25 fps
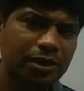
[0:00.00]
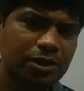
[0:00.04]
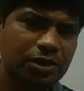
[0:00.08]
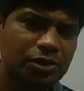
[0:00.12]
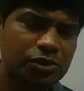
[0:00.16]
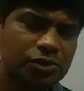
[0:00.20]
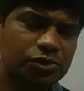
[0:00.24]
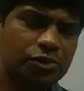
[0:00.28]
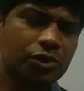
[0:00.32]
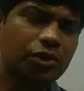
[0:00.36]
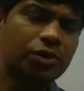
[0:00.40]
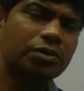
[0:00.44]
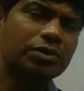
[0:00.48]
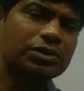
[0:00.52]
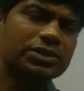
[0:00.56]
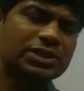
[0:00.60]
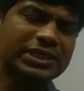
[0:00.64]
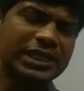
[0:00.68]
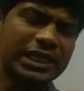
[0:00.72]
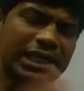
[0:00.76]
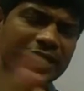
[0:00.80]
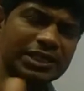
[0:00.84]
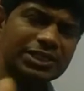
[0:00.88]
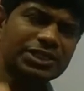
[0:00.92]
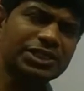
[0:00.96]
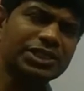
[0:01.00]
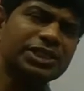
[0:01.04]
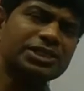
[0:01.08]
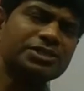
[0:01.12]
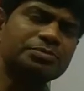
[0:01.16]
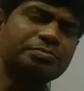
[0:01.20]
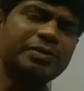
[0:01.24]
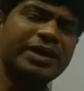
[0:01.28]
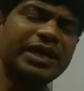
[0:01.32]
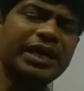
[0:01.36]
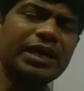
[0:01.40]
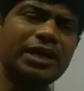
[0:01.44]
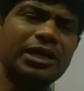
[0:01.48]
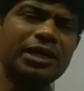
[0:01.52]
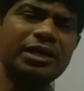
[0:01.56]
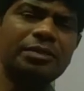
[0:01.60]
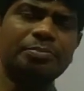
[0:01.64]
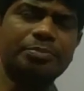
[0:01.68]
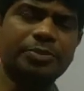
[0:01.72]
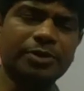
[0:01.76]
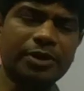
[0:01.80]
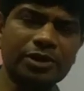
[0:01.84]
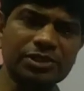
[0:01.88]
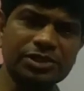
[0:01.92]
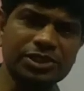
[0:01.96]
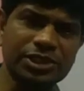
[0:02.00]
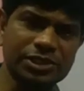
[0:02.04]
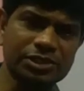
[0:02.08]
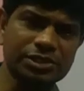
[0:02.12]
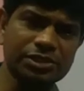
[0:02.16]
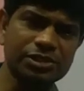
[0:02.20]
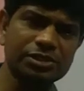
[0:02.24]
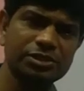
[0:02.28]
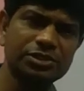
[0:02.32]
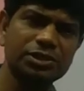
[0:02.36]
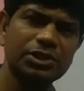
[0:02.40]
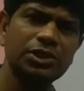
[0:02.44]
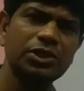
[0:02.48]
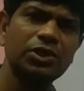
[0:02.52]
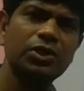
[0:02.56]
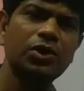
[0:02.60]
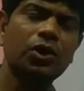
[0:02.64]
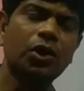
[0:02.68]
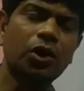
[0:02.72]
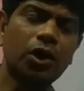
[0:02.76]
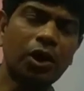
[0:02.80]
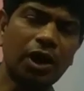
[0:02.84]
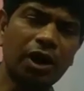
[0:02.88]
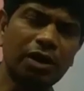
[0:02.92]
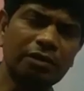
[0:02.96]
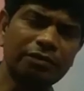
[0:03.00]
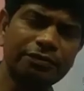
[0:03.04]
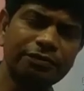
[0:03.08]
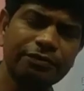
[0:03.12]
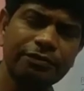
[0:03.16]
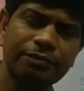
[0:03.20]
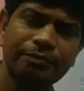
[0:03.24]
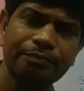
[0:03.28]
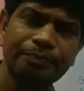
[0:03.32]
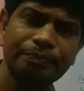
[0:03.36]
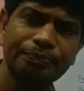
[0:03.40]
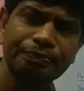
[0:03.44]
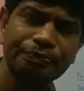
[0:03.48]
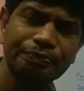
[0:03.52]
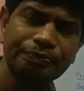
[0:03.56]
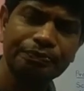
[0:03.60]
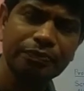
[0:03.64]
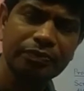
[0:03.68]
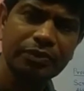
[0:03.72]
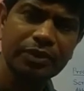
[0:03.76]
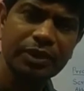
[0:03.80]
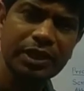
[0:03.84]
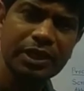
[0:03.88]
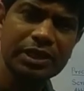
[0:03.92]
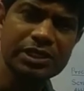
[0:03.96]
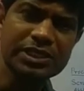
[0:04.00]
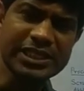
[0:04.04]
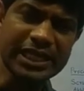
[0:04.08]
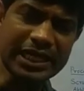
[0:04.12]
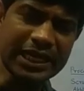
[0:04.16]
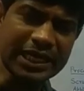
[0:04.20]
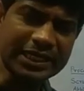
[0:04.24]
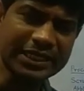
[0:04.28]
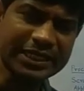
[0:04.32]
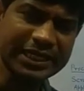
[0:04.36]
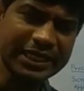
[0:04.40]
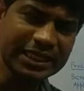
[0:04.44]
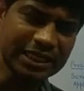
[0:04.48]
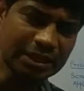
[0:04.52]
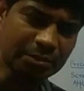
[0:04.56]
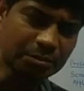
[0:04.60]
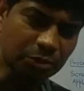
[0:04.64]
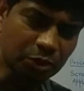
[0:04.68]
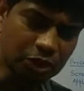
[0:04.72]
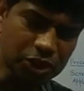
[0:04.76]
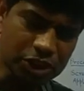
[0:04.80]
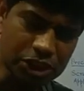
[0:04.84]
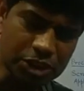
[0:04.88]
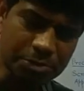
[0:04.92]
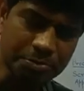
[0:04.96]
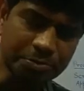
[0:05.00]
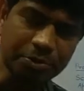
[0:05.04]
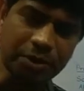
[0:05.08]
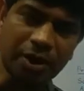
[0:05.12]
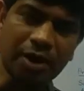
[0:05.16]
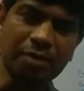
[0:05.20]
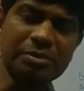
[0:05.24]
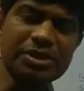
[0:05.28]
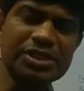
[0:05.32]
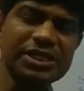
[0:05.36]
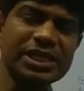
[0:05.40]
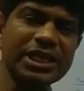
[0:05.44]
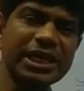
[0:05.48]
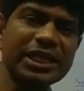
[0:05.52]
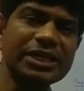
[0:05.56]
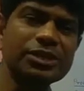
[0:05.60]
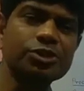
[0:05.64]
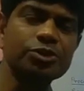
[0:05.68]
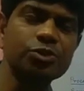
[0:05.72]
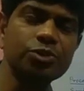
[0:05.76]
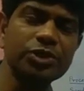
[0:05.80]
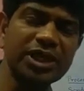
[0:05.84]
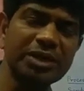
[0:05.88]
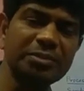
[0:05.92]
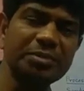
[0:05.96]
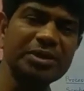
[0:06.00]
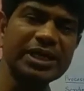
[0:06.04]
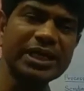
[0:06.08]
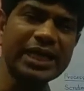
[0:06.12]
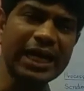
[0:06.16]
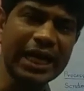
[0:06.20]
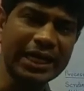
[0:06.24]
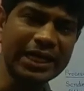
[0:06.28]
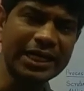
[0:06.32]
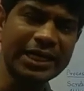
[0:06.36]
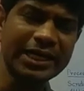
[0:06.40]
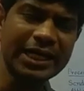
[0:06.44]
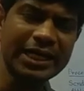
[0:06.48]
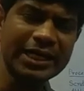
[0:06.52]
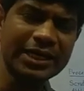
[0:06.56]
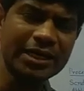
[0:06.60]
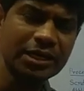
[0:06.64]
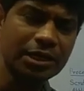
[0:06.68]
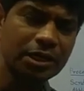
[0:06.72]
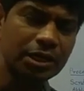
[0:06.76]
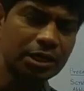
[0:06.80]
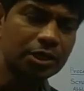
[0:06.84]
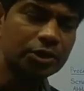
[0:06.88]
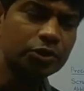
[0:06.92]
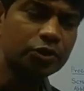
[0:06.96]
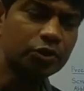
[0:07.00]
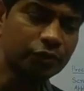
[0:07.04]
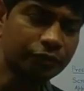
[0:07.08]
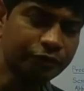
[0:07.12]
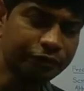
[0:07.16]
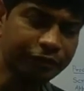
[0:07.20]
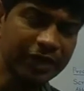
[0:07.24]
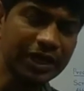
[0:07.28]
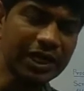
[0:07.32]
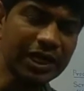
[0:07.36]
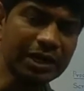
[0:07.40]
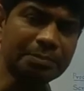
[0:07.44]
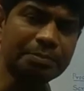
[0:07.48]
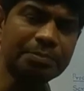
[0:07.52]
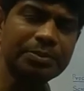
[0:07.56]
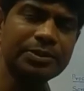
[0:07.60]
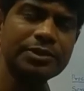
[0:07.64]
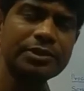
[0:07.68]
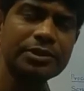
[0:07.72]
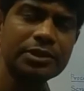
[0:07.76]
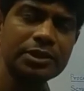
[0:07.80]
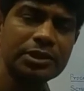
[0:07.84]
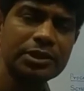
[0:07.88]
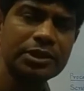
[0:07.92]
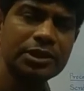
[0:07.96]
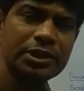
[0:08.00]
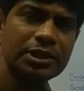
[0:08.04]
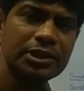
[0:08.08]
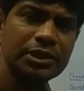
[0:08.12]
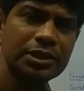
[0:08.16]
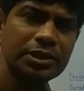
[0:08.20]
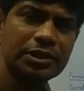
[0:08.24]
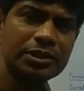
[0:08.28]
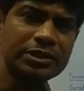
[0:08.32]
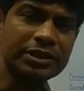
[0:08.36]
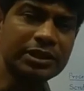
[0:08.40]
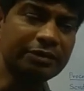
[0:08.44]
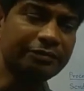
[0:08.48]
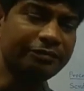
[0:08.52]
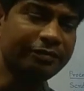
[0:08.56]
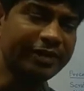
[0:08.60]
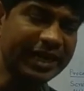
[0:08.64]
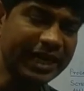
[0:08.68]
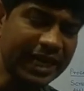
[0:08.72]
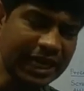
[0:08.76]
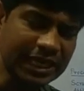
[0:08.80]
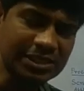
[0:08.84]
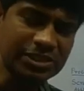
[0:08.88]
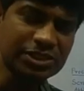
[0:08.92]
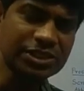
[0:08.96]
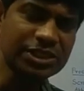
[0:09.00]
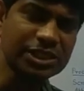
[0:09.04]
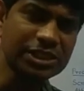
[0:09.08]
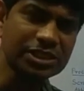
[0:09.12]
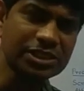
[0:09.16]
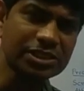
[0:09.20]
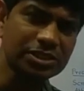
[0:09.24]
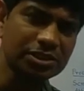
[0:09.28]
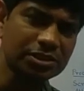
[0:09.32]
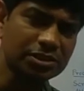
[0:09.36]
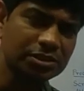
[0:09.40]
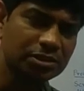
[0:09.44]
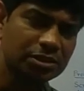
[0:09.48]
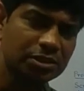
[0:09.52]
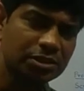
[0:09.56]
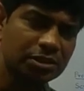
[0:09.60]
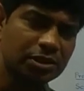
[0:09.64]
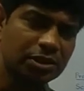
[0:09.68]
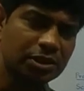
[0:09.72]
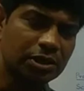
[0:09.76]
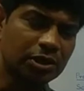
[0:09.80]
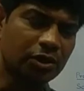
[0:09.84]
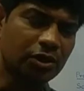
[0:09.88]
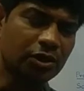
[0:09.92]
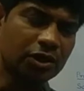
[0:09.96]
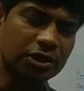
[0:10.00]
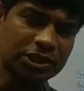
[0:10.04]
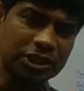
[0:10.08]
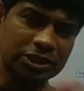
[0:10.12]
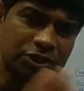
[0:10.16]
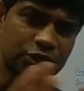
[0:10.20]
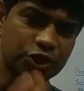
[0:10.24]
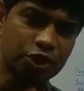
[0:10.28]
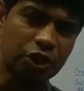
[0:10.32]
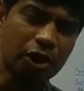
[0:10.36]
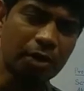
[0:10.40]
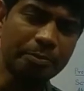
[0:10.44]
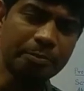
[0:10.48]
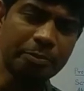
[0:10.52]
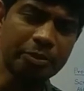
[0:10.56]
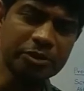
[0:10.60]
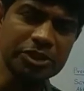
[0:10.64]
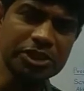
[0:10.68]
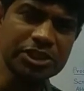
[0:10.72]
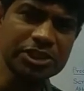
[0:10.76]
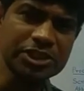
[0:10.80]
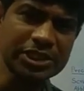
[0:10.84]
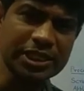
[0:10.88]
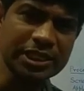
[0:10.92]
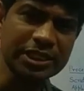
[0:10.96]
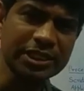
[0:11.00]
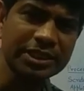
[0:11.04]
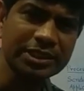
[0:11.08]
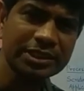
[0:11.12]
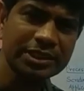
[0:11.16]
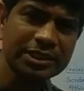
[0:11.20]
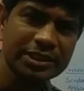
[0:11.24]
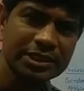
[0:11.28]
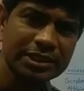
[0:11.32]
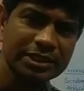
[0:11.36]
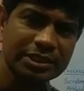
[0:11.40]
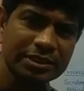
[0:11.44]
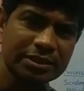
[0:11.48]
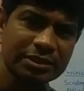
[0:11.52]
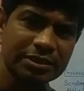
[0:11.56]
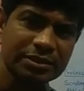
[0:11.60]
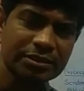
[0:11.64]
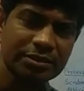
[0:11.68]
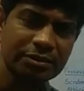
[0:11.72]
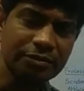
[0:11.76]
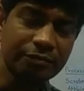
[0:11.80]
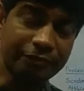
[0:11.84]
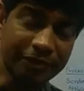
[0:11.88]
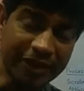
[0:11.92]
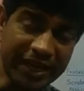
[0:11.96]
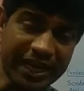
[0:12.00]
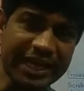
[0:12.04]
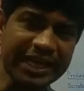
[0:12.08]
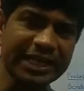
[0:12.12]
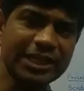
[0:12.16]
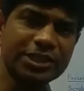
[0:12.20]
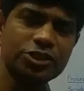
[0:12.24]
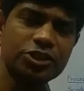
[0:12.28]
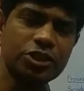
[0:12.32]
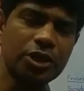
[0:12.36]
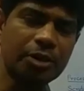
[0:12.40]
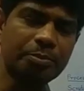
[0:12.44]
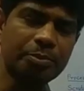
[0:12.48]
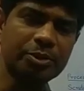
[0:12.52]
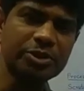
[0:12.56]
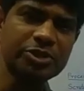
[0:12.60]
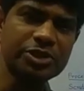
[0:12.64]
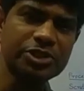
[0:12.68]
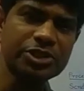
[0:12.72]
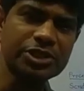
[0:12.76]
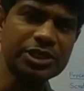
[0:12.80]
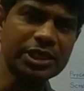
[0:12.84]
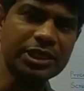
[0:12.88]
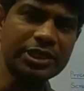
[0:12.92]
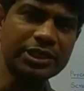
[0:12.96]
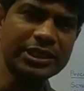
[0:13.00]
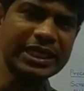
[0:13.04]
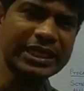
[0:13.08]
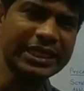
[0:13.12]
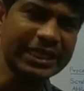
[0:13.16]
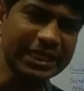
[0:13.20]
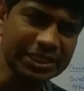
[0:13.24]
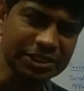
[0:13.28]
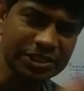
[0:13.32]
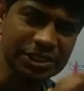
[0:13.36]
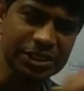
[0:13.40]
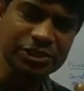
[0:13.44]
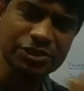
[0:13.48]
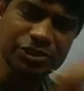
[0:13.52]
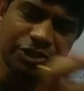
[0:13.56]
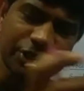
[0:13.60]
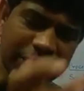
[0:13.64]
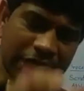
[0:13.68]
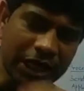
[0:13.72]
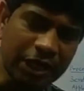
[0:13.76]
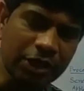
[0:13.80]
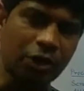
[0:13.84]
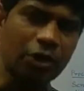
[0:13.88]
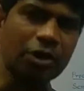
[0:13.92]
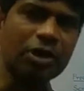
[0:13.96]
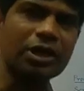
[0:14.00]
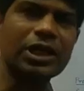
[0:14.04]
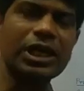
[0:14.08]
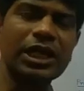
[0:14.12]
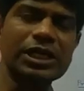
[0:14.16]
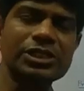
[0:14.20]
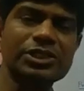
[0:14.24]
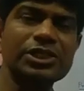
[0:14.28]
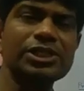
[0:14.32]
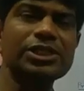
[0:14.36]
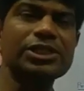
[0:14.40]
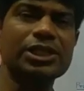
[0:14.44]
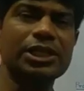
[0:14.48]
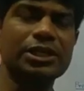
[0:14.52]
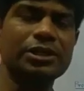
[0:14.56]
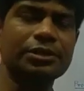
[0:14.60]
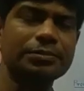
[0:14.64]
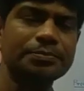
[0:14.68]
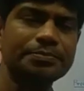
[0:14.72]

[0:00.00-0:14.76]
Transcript: So selection is merely a process of selecting the most promising and suitable candidate to fill up the vacancies or the job position, vacant job position that exists in an organization.